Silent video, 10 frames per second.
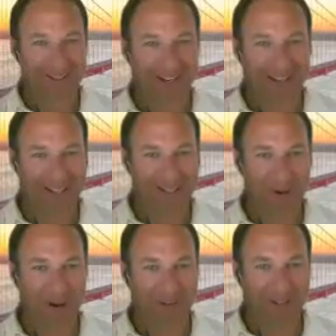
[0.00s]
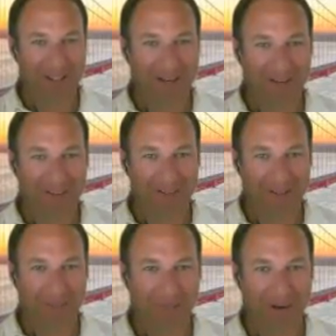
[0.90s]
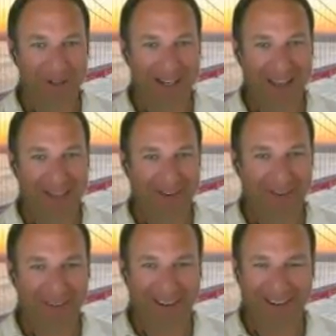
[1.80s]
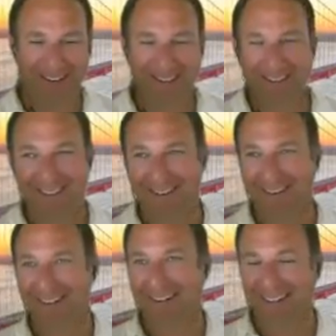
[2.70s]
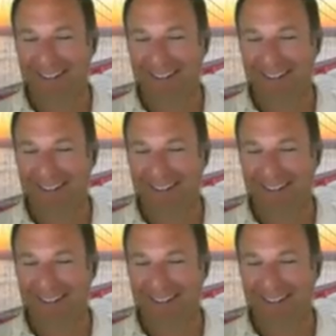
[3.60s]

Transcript: that's right. And so often they're paired together, right? So